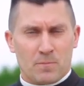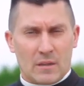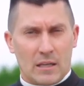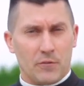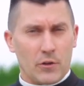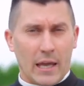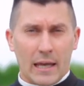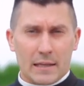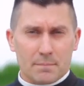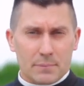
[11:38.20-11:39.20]
If you
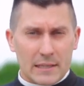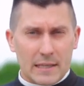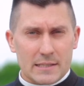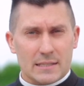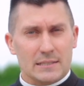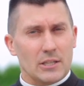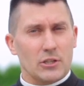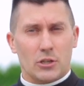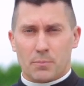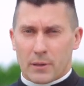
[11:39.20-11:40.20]
can, please
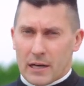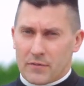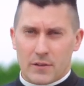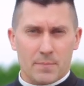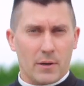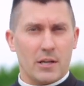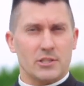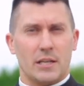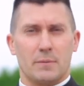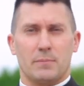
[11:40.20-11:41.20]
continue to pray for the
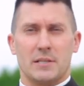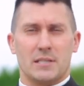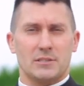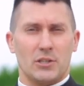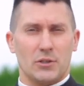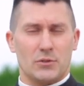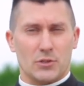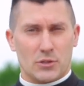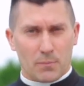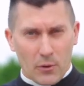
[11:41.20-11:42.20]
project. Please continue
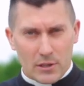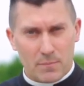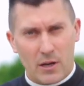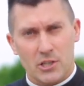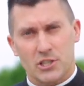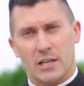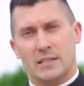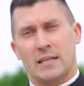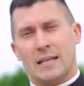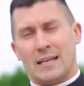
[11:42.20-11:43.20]
to support the project.